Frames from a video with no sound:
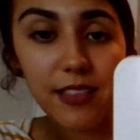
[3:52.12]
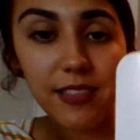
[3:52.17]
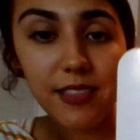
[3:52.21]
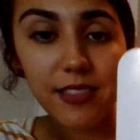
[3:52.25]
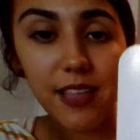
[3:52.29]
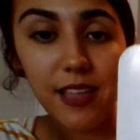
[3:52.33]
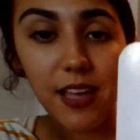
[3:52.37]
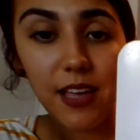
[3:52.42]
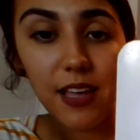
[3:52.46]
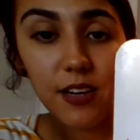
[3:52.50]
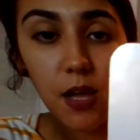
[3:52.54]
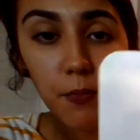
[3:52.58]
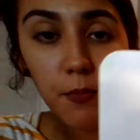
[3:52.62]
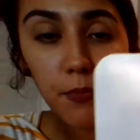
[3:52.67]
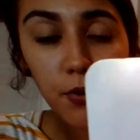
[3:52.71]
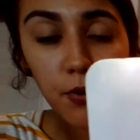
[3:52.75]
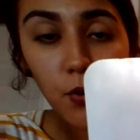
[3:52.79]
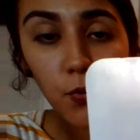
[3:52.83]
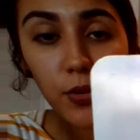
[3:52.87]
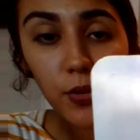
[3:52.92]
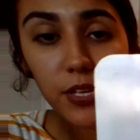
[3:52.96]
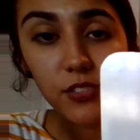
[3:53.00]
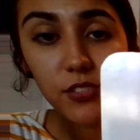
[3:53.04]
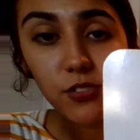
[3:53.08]
That
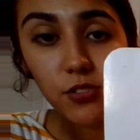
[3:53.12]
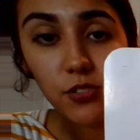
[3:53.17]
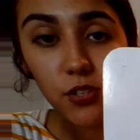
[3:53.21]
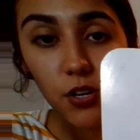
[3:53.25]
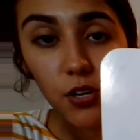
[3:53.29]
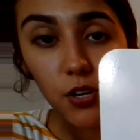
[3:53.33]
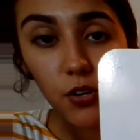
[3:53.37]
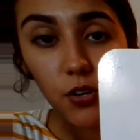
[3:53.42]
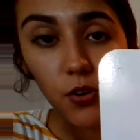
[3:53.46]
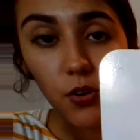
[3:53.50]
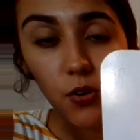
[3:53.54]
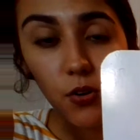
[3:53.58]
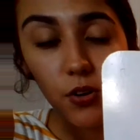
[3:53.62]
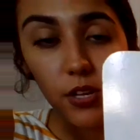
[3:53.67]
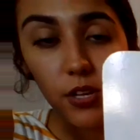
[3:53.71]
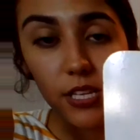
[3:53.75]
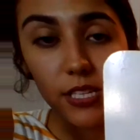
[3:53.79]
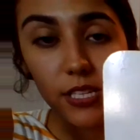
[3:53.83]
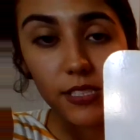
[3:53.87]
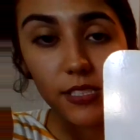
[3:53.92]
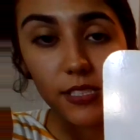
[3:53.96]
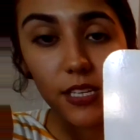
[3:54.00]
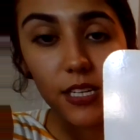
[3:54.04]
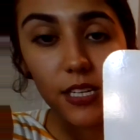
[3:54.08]
number we circle
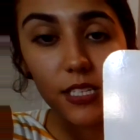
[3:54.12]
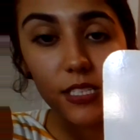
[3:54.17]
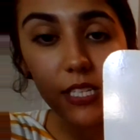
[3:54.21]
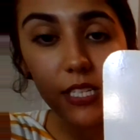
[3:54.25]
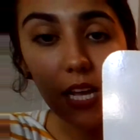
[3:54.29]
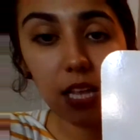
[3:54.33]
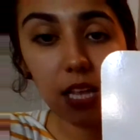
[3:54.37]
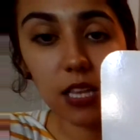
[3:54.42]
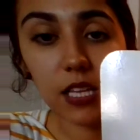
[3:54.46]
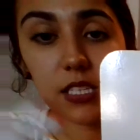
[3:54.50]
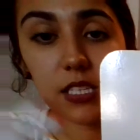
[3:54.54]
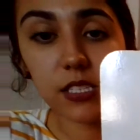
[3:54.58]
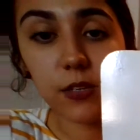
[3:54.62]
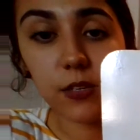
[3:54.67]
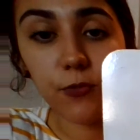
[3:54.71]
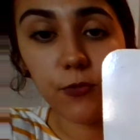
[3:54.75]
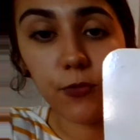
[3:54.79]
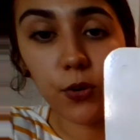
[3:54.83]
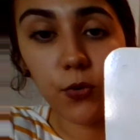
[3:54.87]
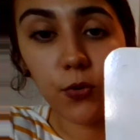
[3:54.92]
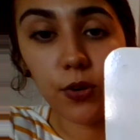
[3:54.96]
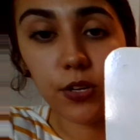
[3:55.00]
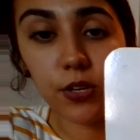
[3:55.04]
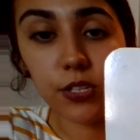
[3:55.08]
is going to tell us if
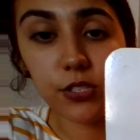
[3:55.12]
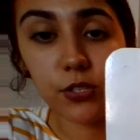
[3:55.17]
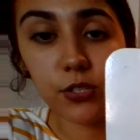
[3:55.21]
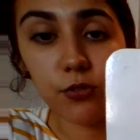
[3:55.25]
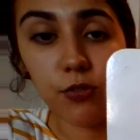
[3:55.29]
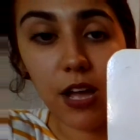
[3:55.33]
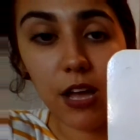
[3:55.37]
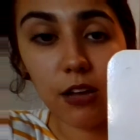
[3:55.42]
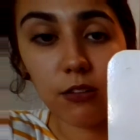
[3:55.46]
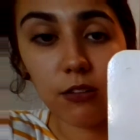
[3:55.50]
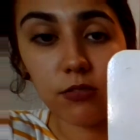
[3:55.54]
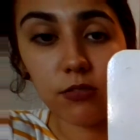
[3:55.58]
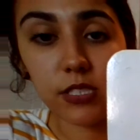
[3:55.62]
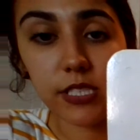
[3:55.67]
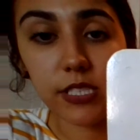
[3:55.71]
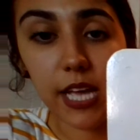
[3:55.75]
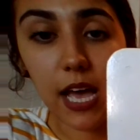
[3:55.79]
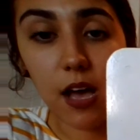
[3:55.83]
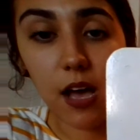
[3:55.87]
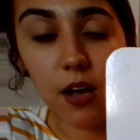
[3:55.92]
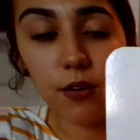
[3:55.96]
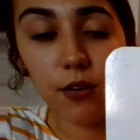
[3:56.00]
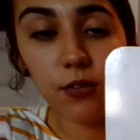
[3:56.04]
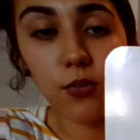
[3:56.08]
we're going to round
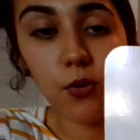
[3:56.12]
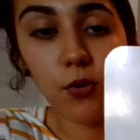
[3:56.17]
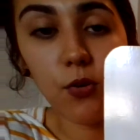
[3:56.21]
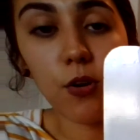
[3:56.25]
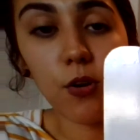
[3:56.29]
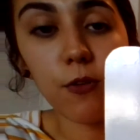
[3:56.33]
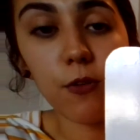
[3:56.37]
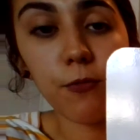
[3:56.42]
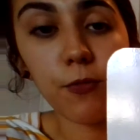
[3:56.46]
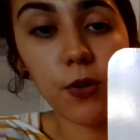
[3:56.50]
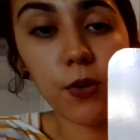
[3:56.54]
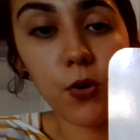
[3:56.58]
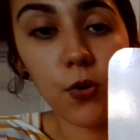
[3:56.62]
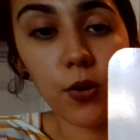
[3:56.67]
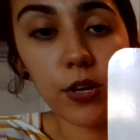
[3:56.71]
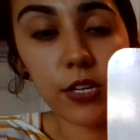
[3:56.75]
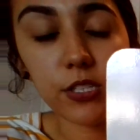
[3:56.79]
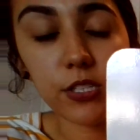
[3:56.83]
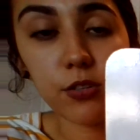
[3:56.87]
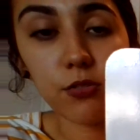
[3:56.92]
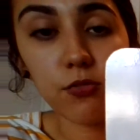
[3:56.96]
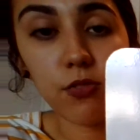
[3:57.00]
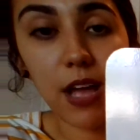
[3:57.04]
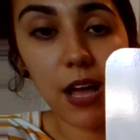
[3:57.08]
down or if we're
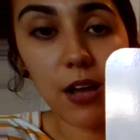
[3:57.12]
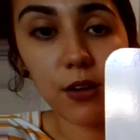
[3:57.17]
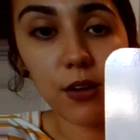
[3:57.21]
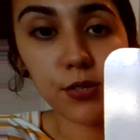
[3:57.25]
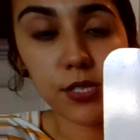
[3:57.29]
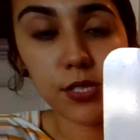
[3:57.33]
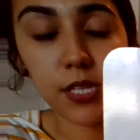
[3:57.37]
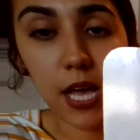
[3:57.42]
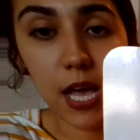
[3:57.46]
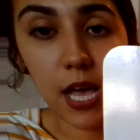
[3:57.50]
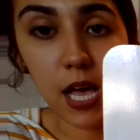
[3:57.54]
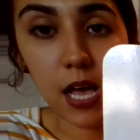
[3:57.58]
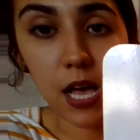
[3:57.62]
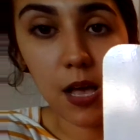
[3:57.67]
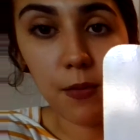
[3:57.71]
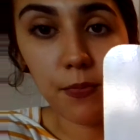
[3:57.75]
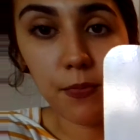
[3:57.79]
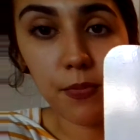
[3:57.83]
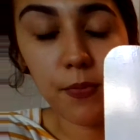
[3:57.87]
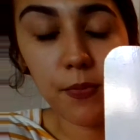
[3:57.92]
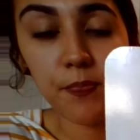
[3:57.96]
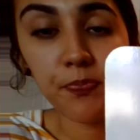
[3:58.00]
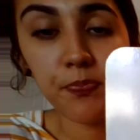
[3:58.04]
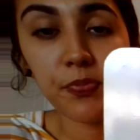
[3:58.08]
going to round up.
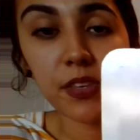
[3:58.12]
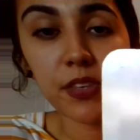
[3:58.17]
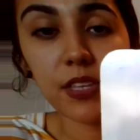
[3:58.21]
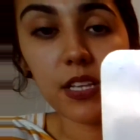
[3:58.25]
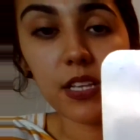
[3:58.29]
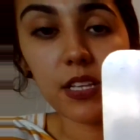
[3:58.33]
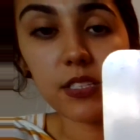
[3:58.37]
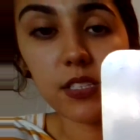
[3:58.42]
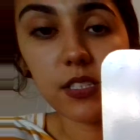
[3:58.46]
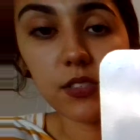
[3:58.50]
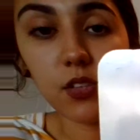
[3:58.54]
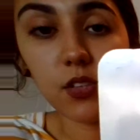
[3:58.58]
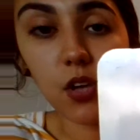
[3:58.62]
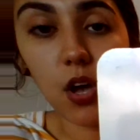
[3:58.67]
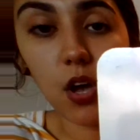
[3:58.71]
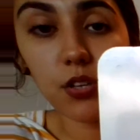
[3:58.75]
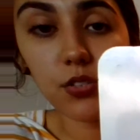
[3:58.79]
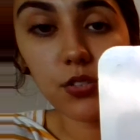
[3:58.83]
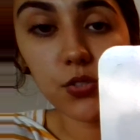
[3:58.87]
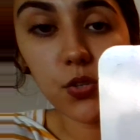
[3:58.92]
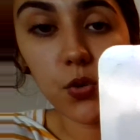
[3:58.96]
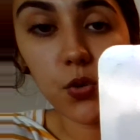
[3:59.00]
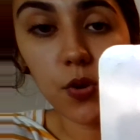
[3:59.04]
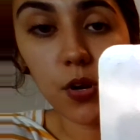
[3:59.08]
This is
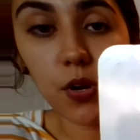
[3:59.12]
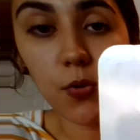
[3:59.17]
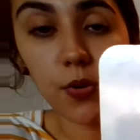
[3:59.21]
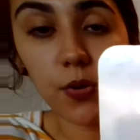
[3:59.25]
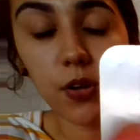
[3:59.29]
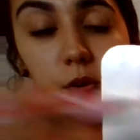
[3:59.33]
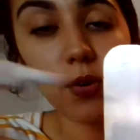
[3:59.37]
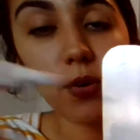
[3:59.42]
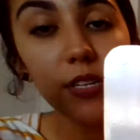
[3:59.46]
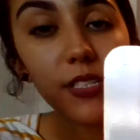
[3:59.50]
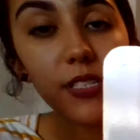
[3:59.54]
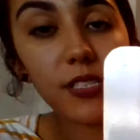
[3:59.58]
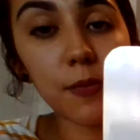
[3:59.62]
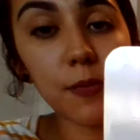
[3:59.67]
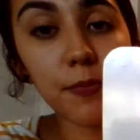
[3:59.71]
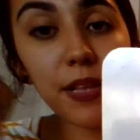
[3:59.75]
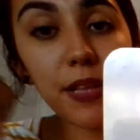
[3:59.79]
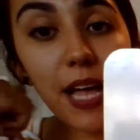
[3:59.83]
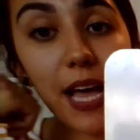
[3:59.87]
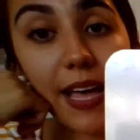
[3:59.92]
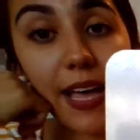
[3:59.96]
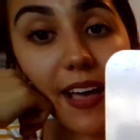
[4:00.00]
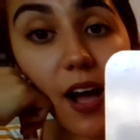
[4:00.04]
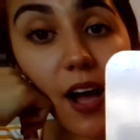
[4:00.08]
also where we're going to
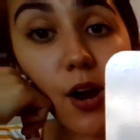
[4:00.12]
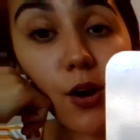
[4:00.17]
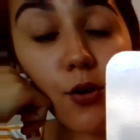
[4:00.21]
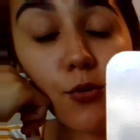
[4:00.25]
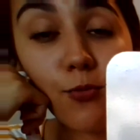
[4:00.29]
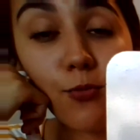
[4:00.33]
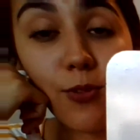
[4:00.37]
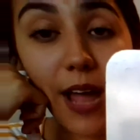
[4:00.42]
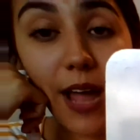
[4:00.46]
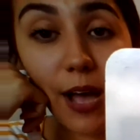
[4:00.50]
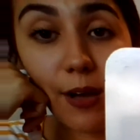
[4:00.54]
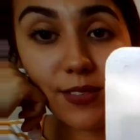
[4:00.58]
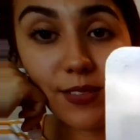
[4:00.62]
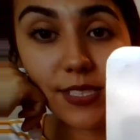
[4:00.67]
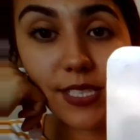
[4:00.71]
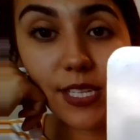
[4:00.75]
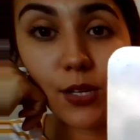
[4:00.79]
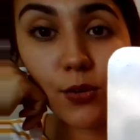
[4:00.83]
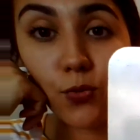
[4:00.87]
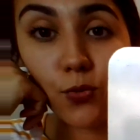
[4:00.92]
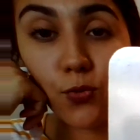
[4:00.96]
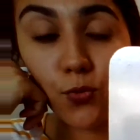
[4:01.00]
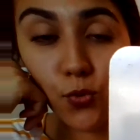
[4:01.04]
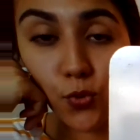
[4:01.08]
apply our
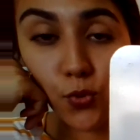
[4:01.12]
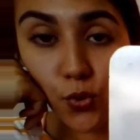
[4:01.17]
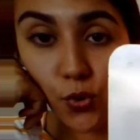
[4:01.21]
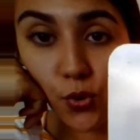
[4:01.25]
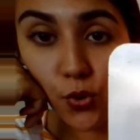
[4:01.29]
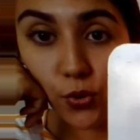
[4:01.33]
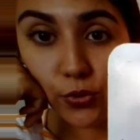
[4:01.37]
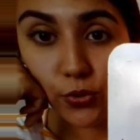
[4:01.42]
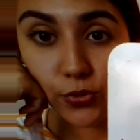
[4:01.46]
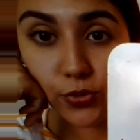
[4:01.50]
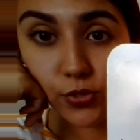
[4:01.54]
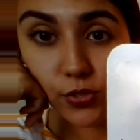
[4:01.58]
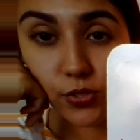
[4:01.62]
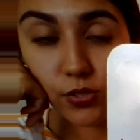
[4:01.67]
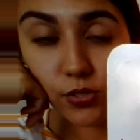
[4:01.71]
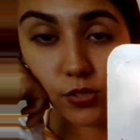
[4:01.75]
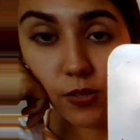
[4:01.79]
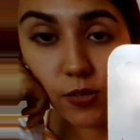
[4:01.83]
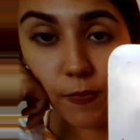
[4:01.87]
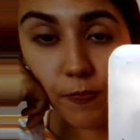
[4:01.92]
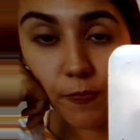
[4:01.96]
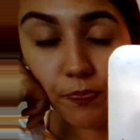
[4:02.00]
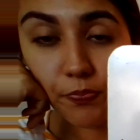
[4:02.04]
rounding rules.